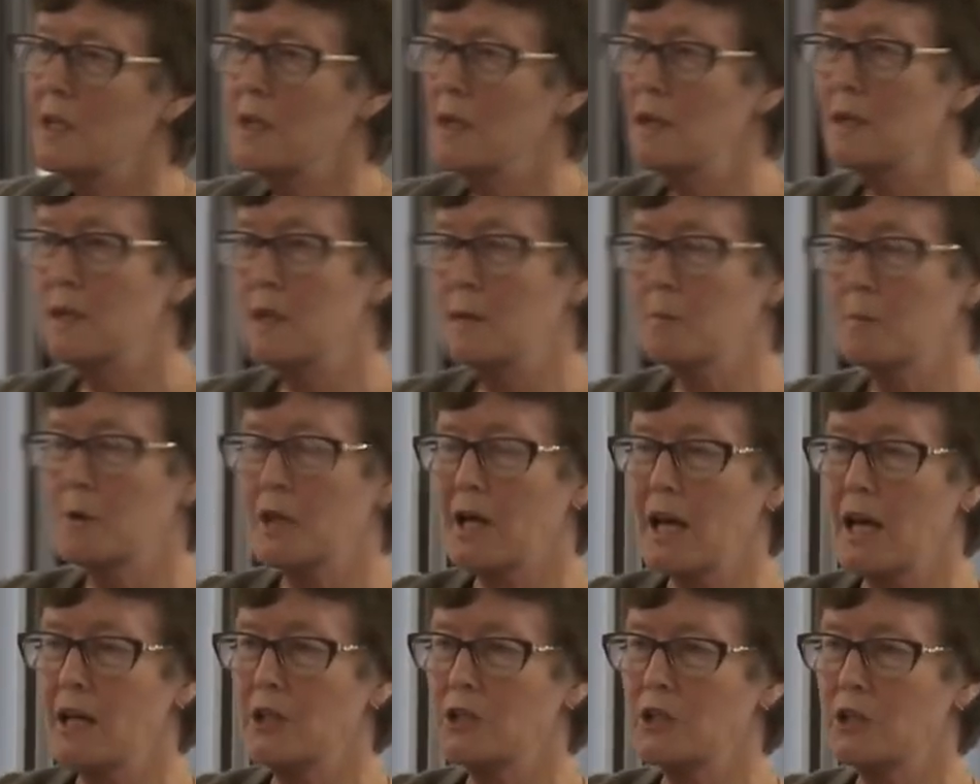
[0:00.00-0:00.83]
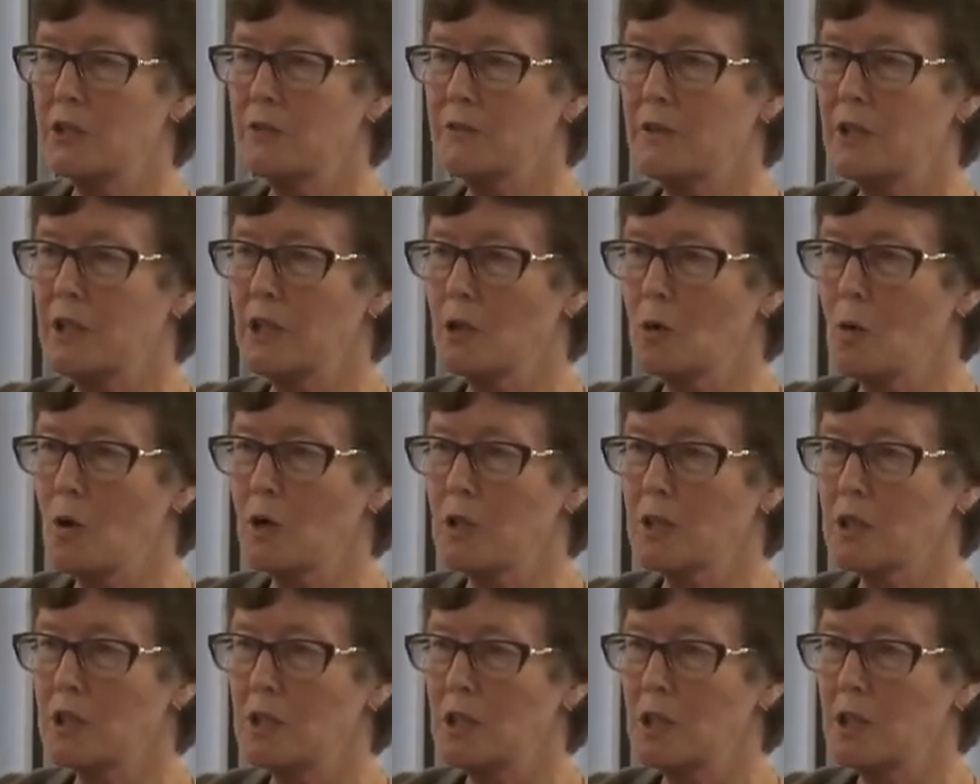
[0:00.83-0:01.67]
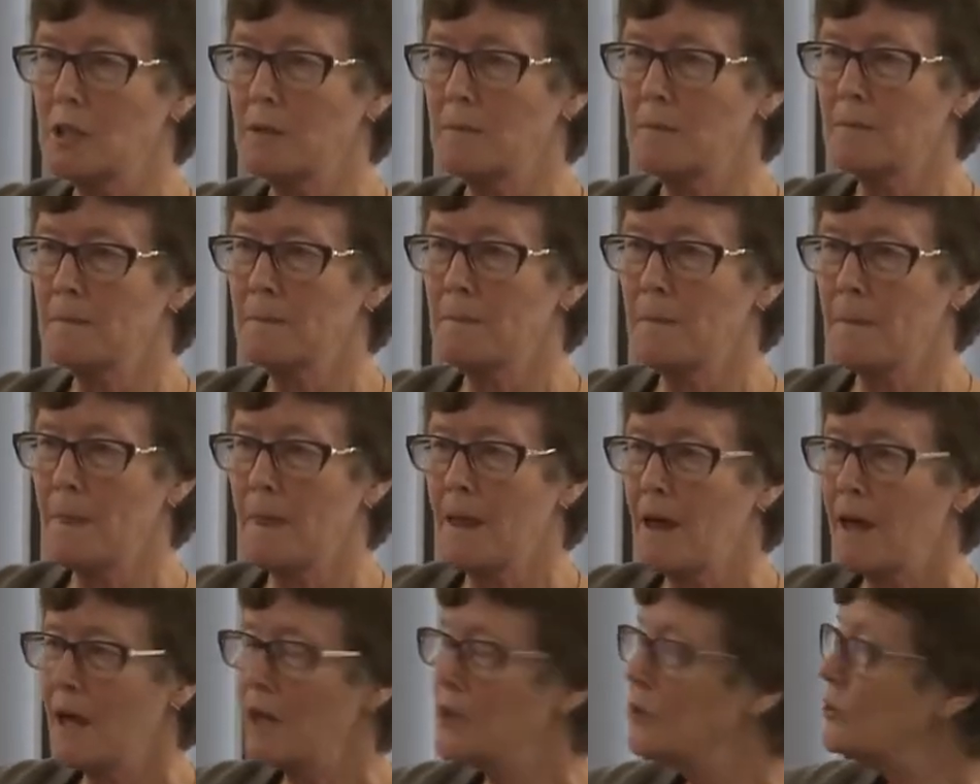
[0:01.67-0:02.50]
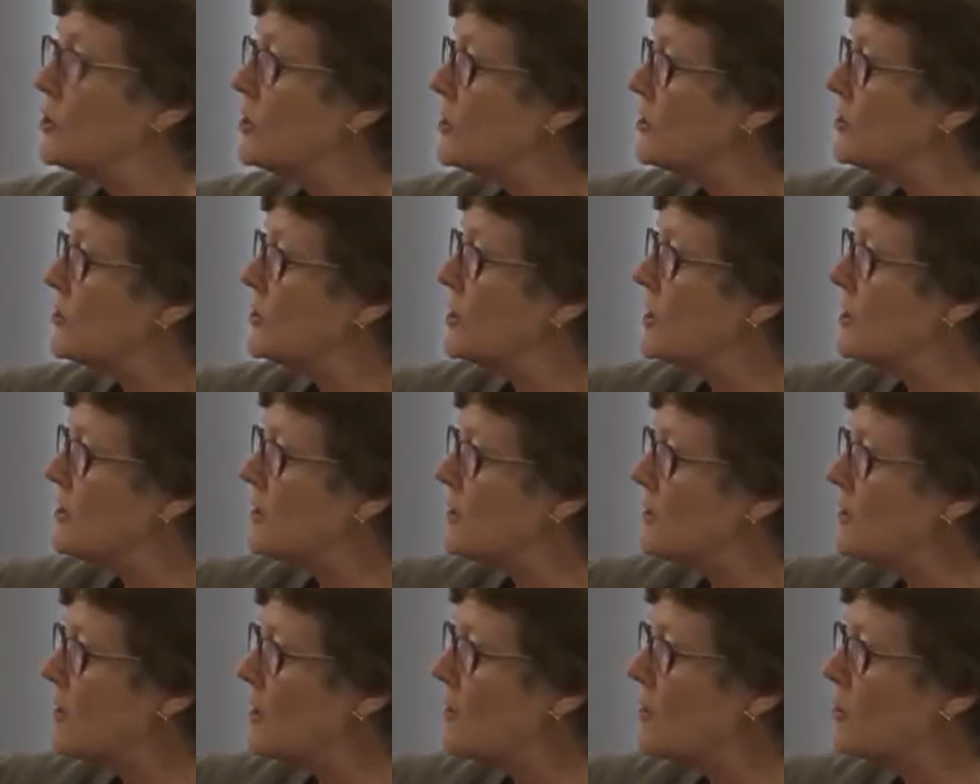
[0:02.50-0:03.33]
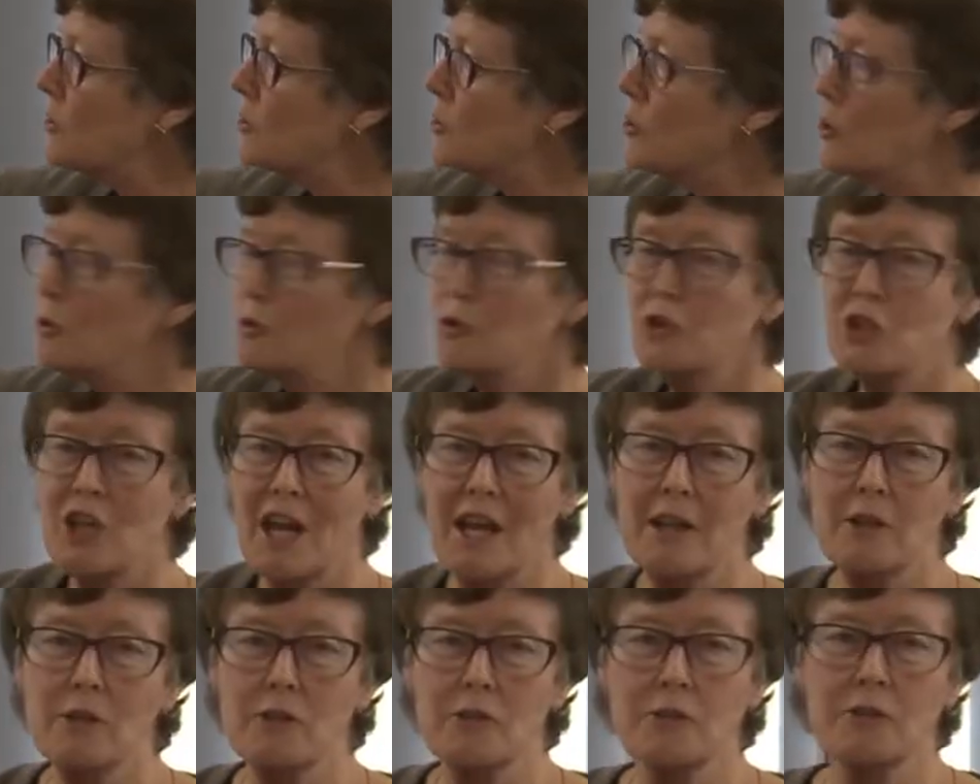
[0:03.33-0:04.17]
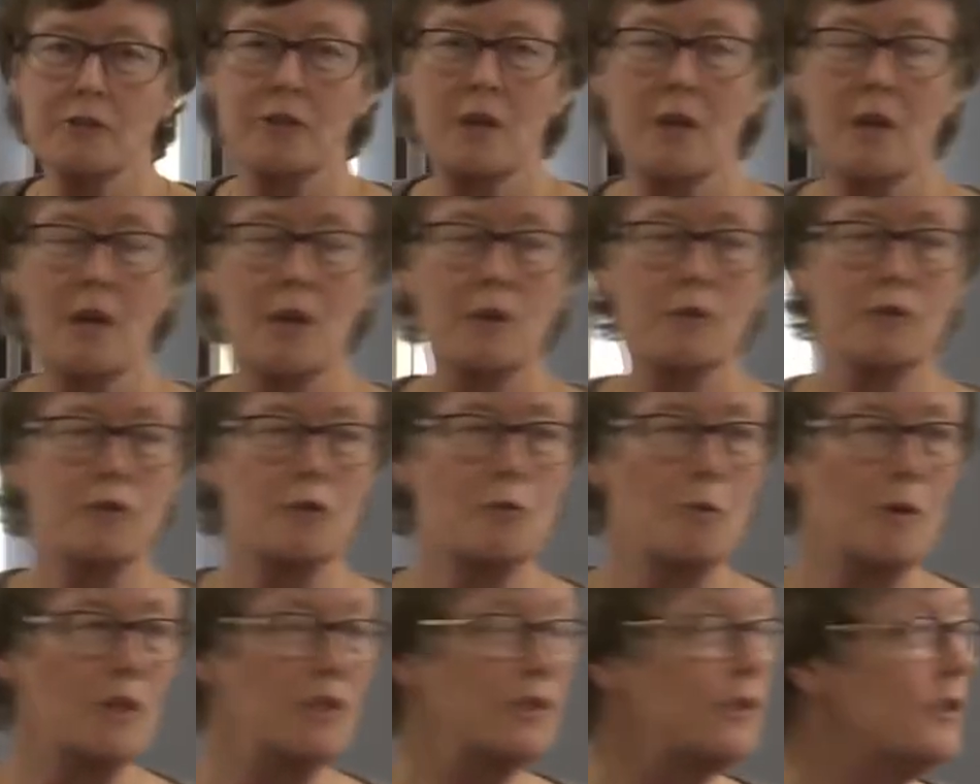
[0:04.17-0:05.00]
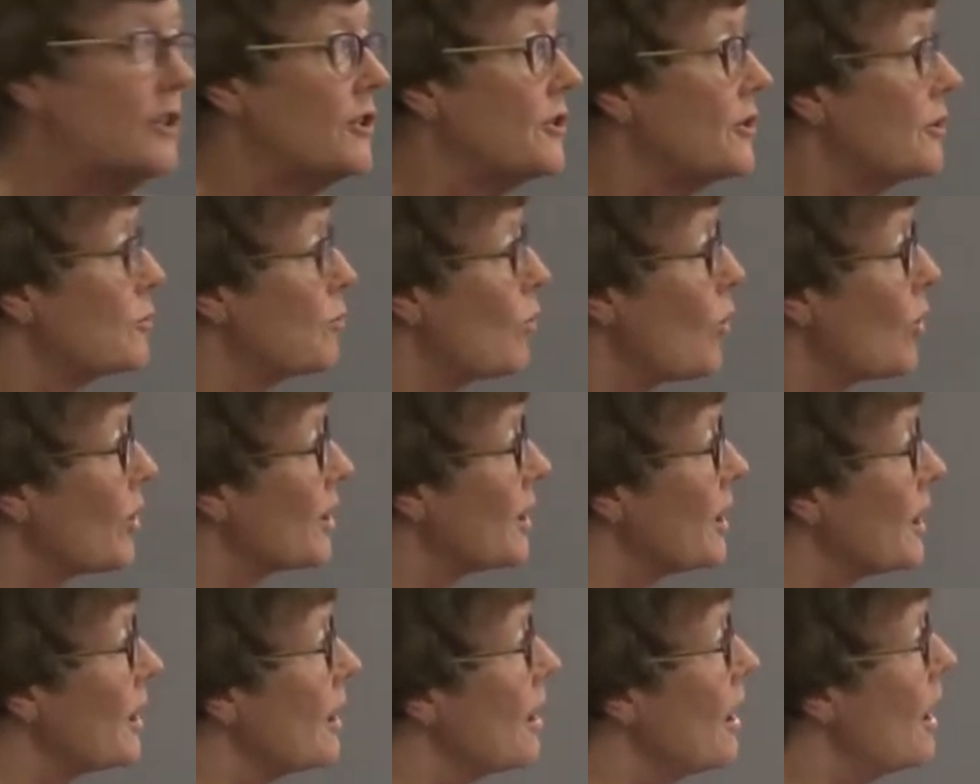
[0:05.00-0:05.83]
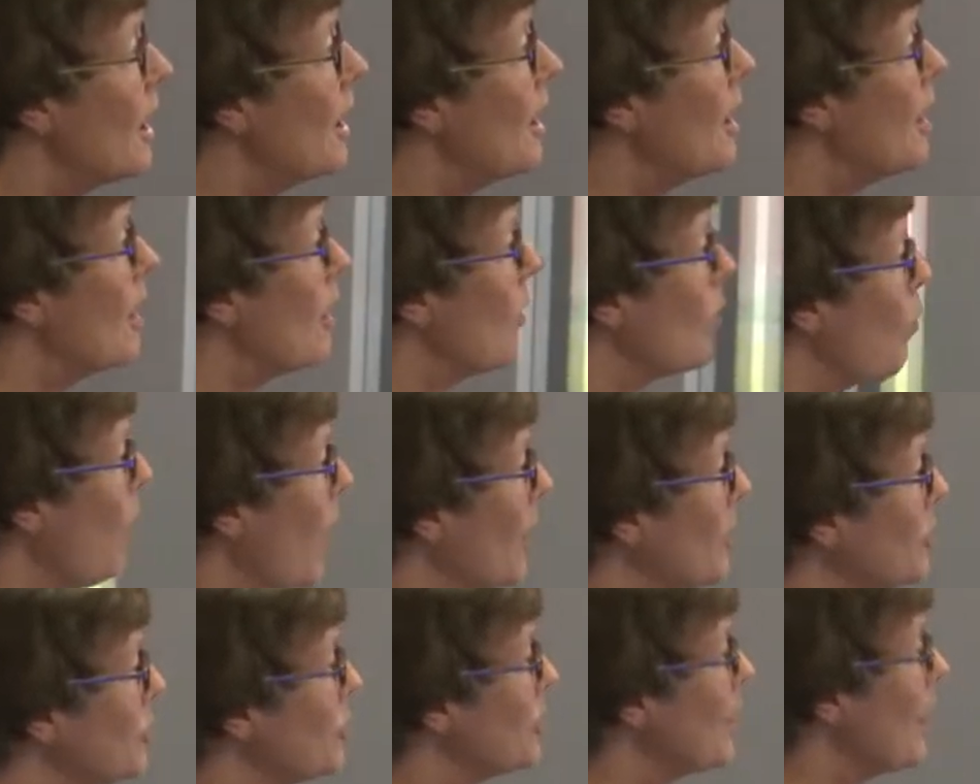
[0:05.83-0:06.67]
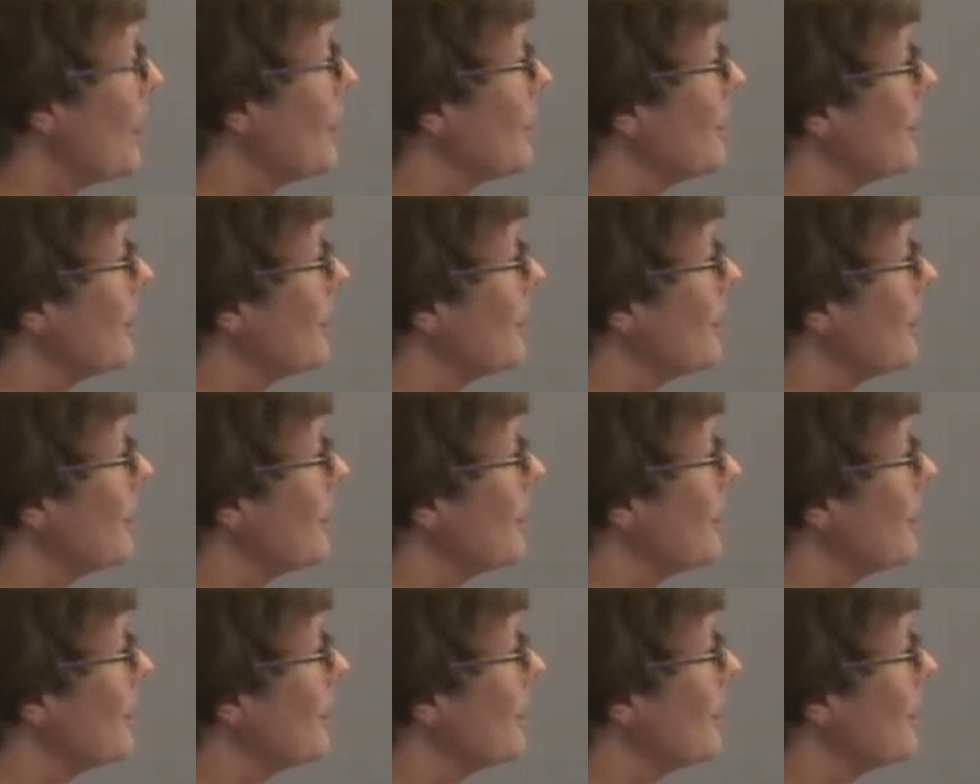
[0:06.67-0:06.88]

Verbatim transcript: the, the implications for inequality? And you can see that there are two channels through which this is working. One channel